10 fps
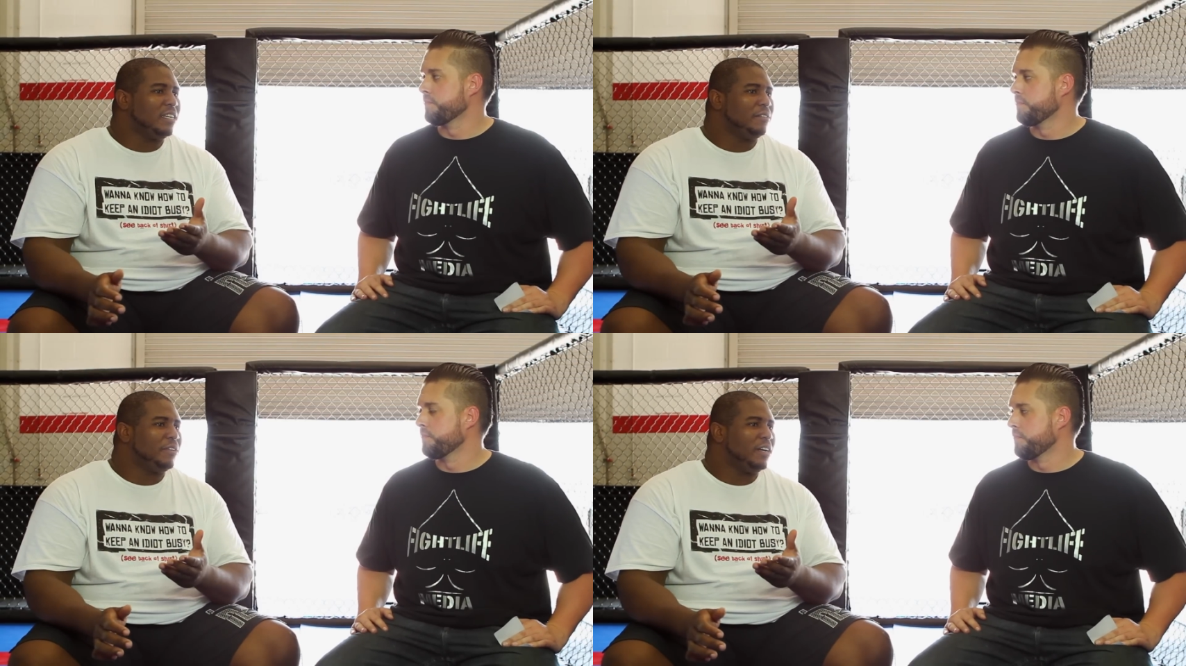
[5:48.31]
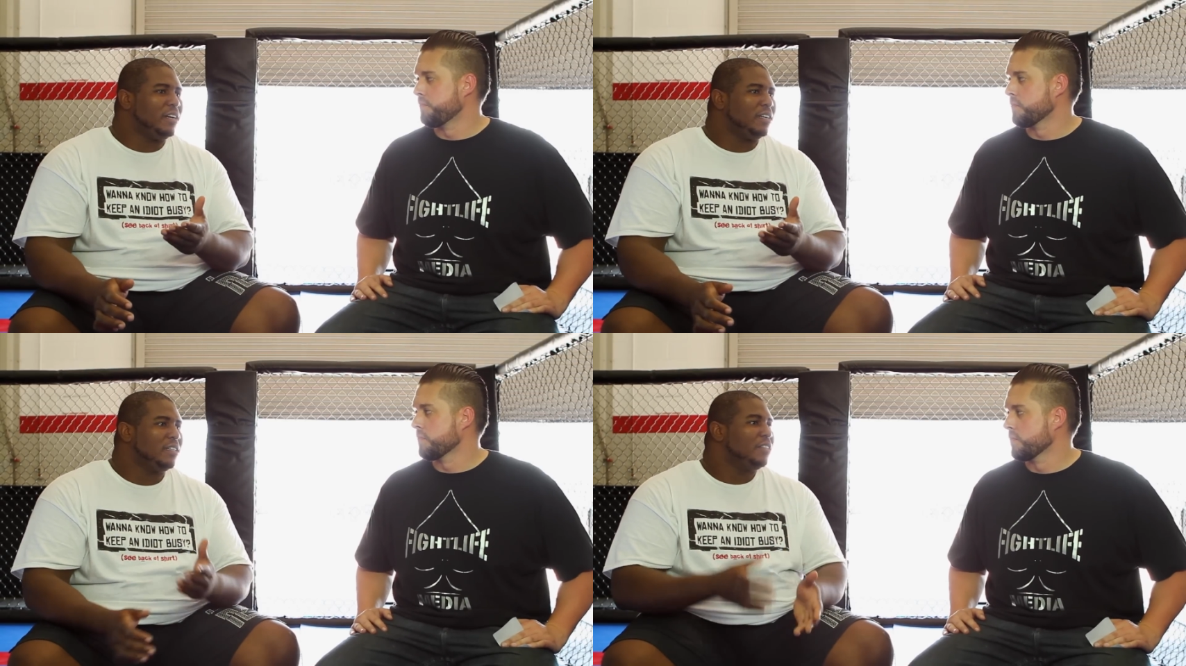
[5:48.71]
Speaker 1: of
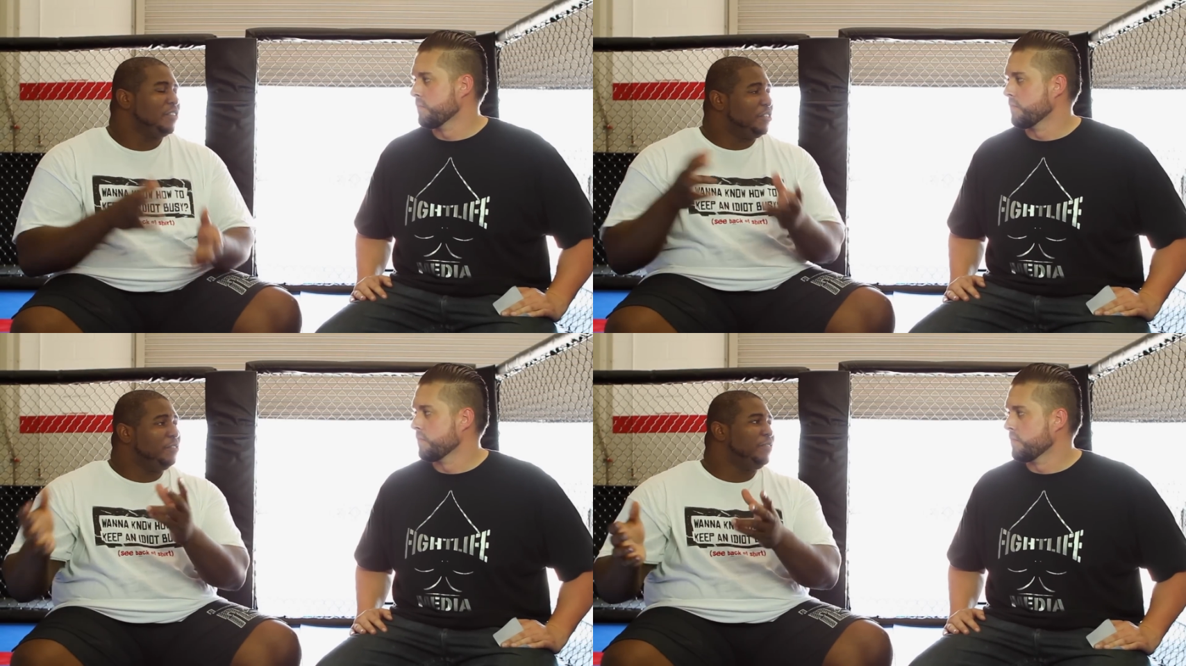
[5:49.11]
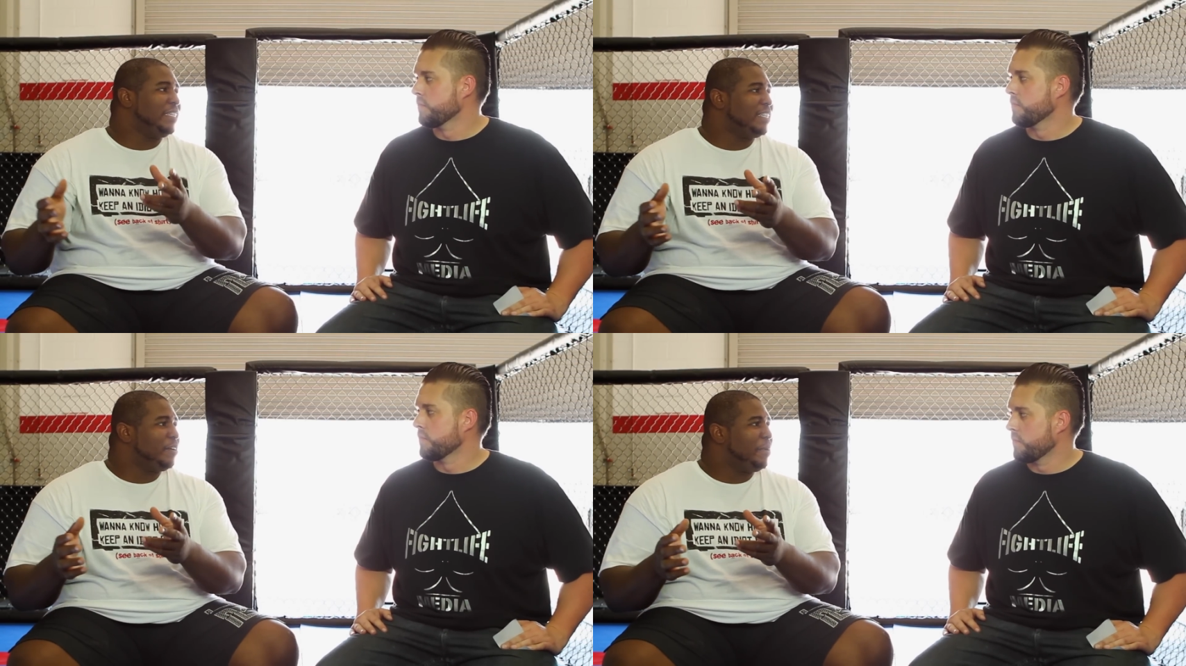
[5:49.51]
uh, the two
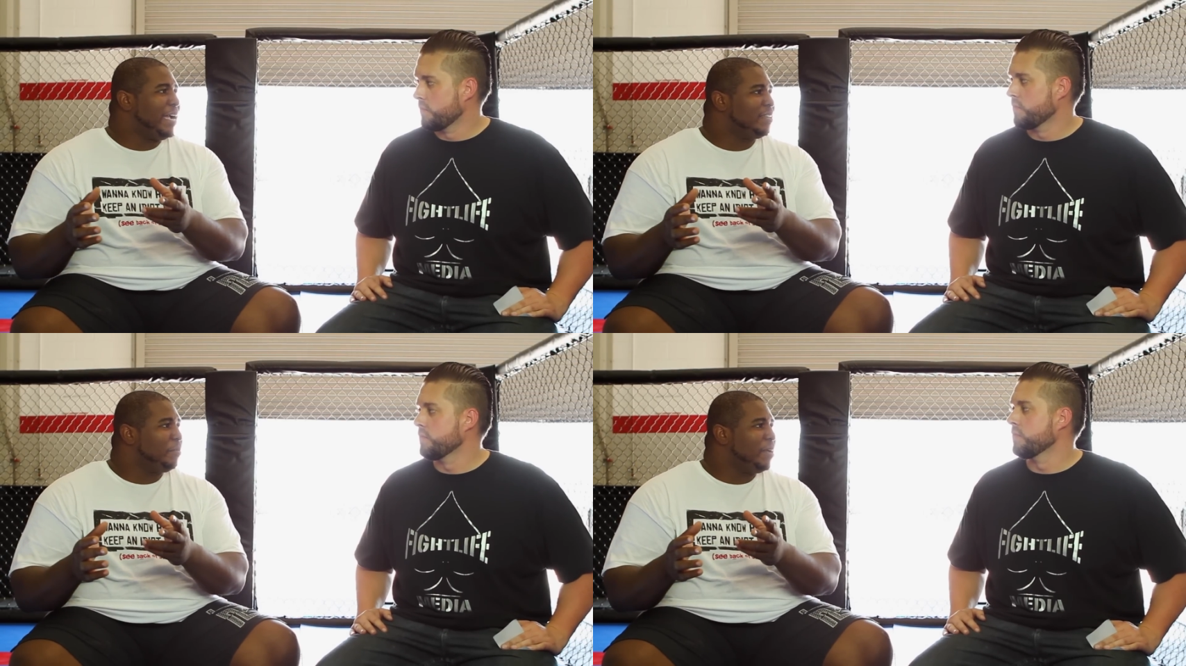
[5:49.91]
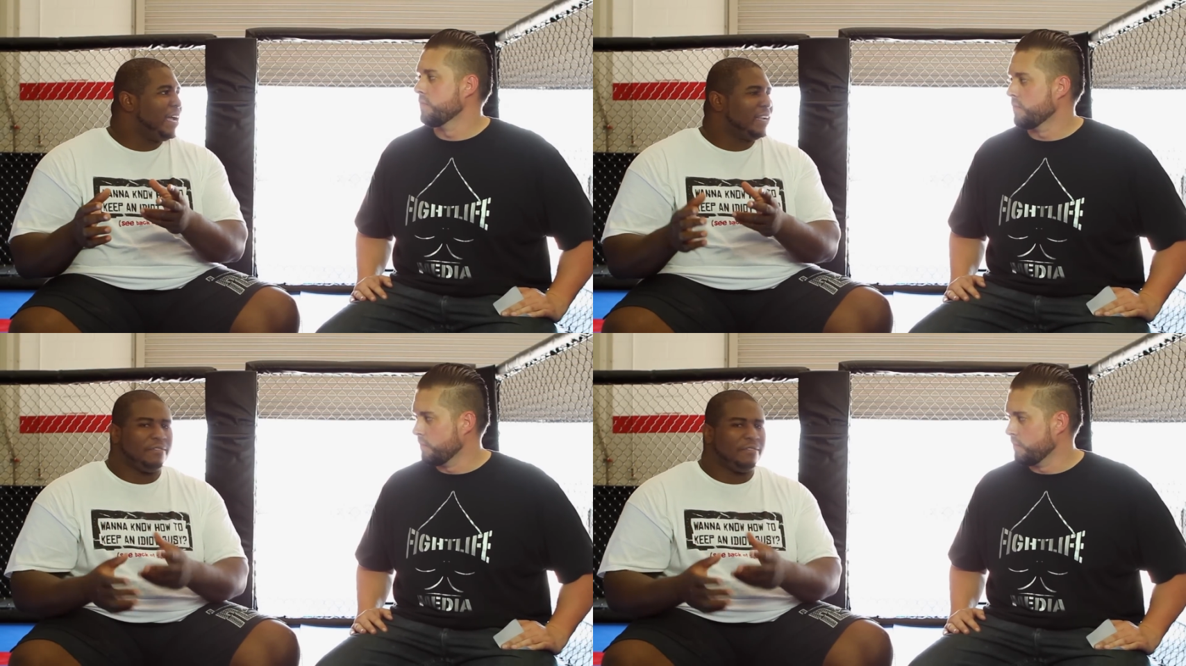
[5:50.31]
fights that are back to back.